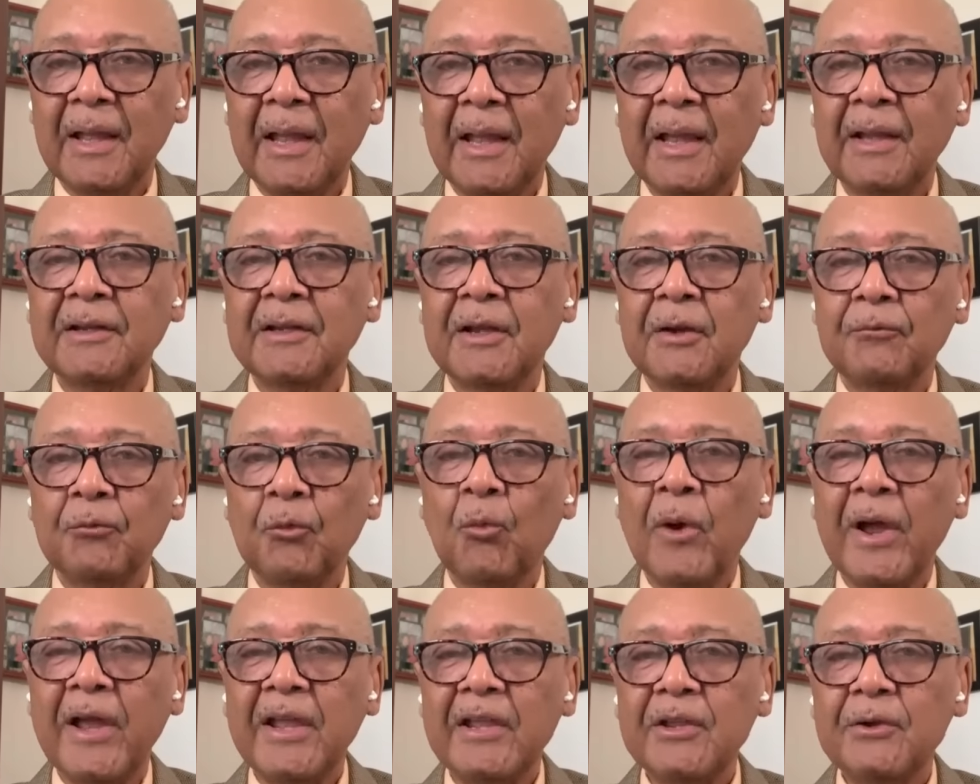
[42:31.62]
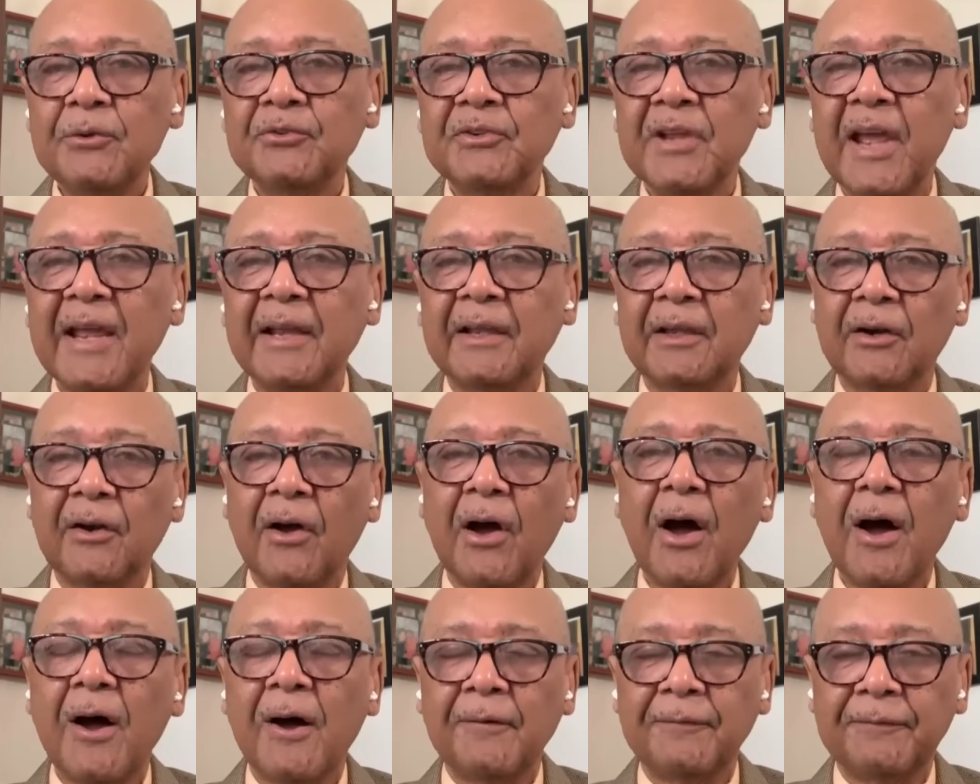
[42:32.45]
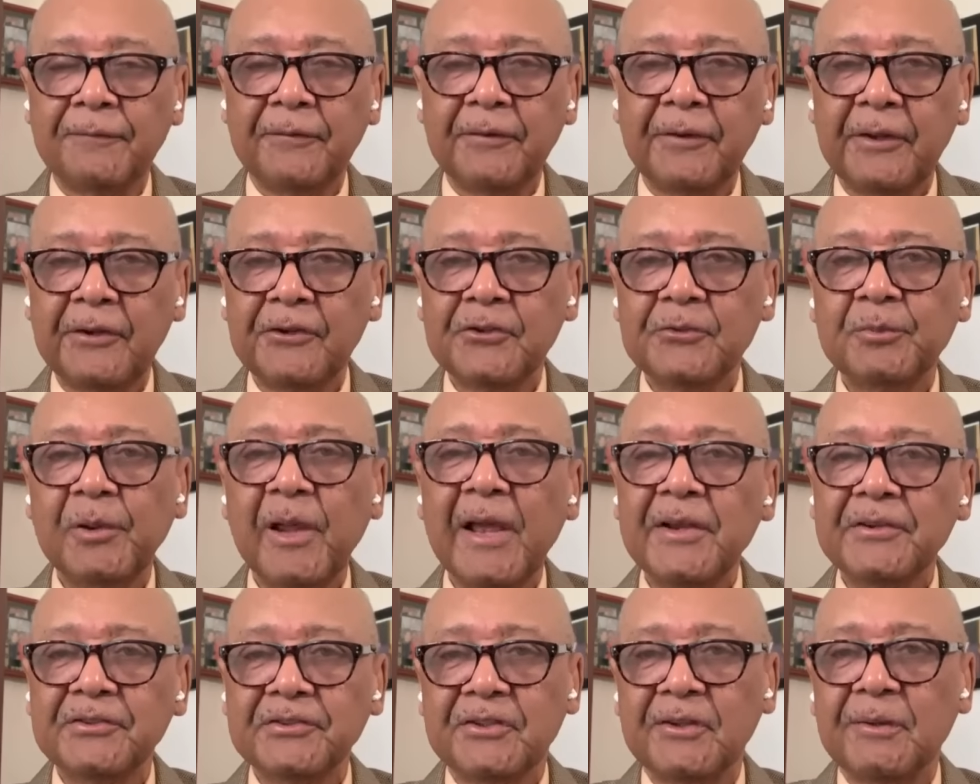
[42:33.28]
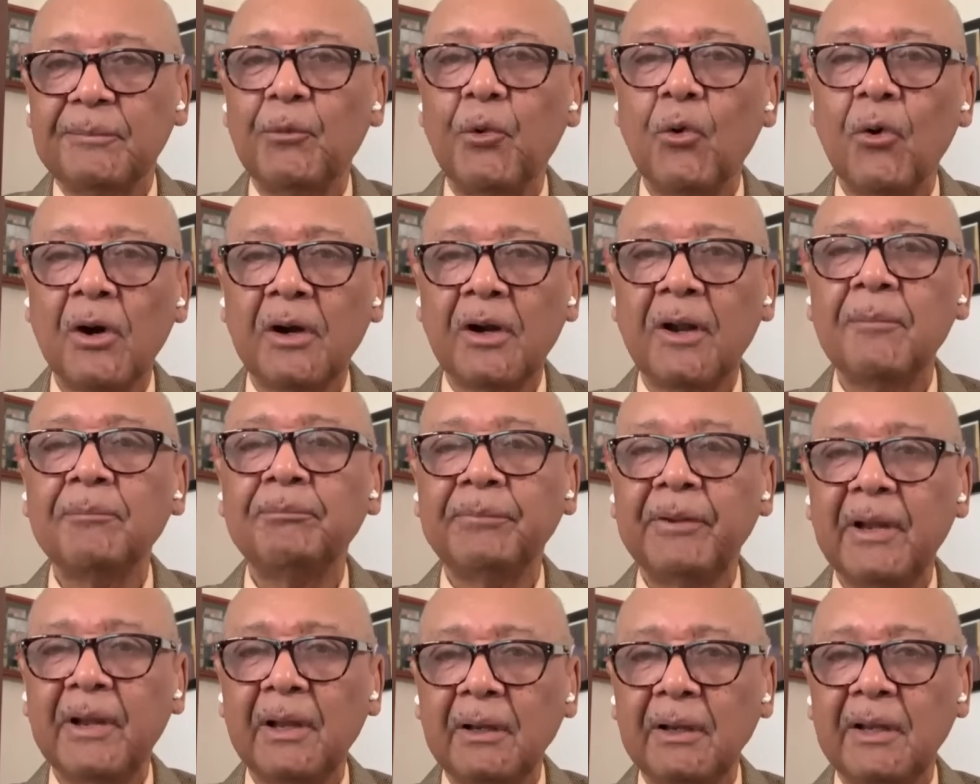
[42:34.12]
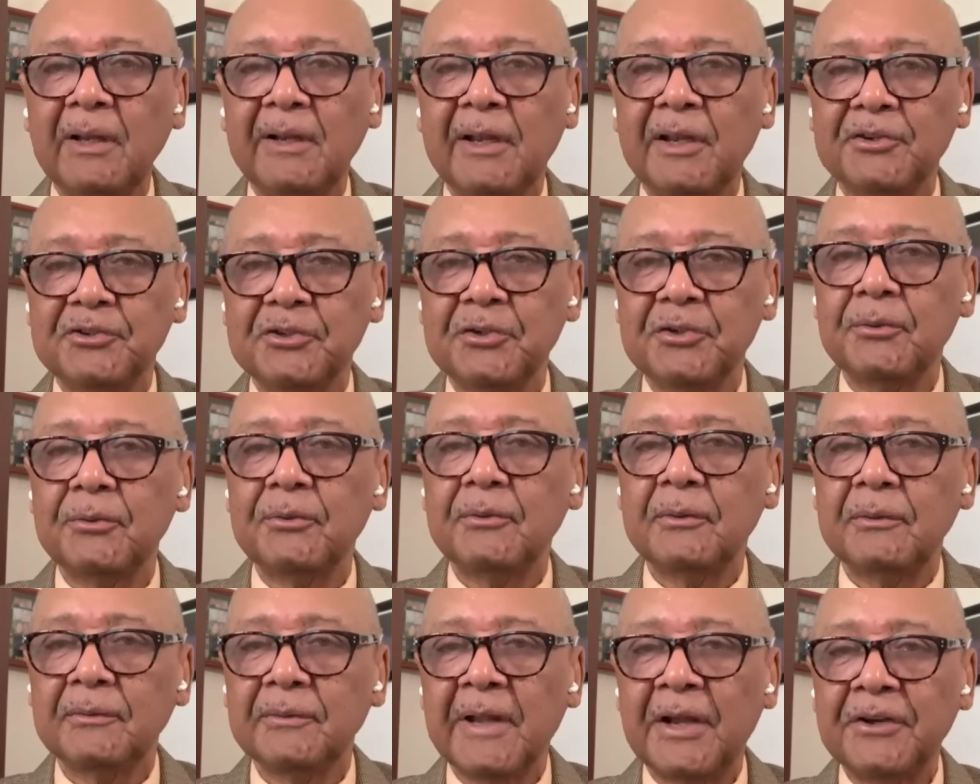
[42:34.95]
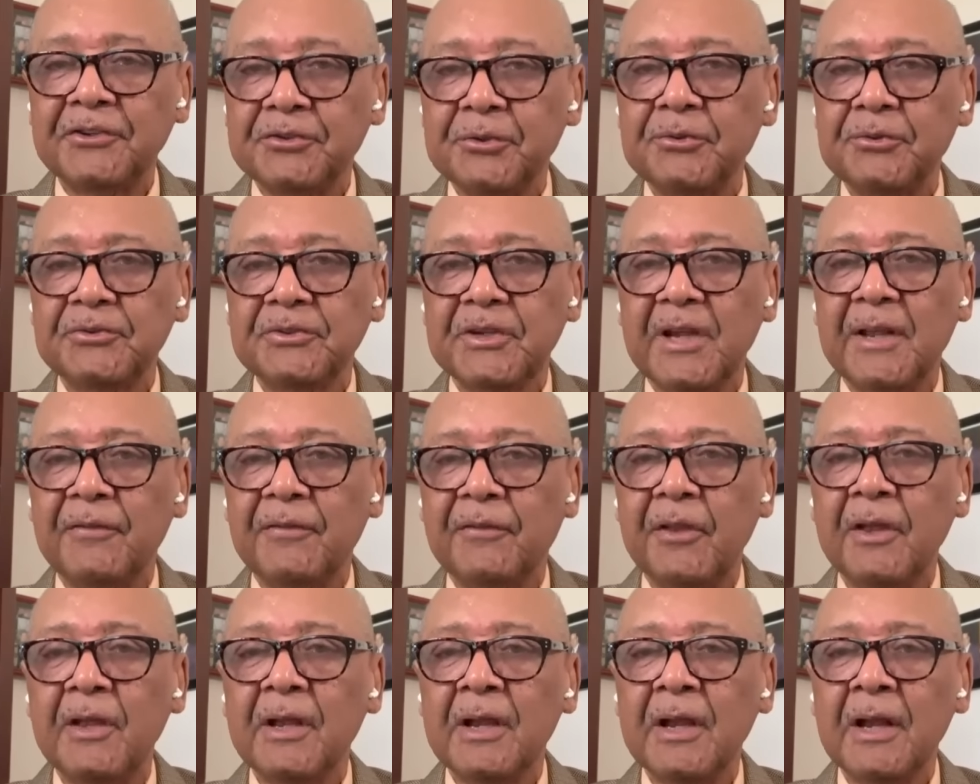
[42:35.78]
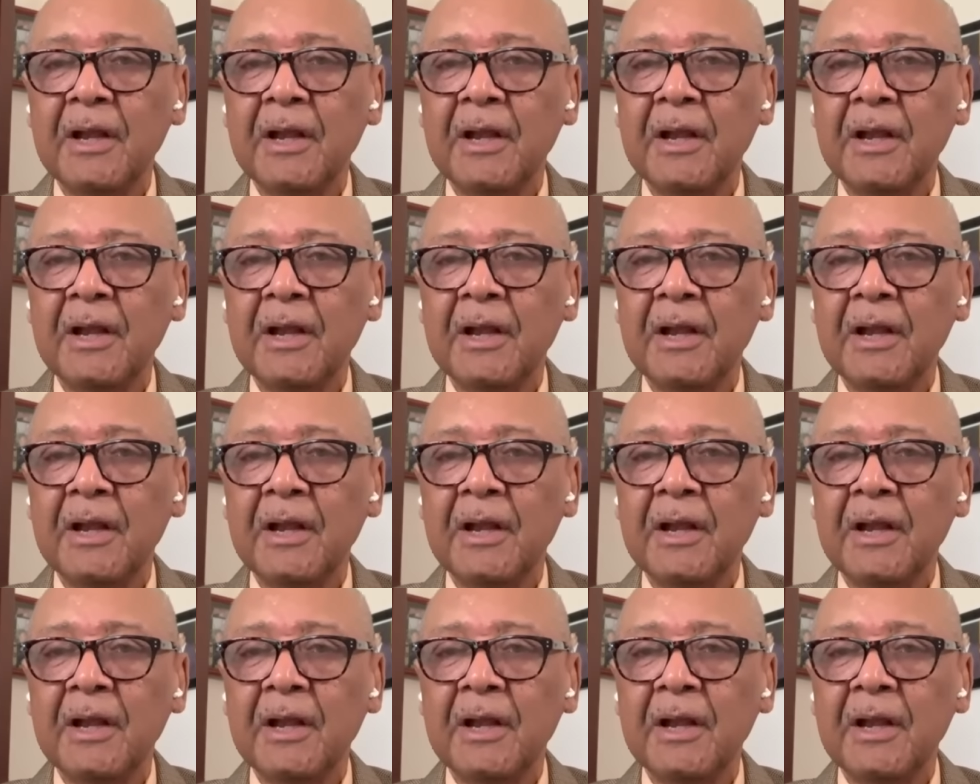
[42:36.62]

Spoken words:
And the way you take it off is place the more compelling issue that you said.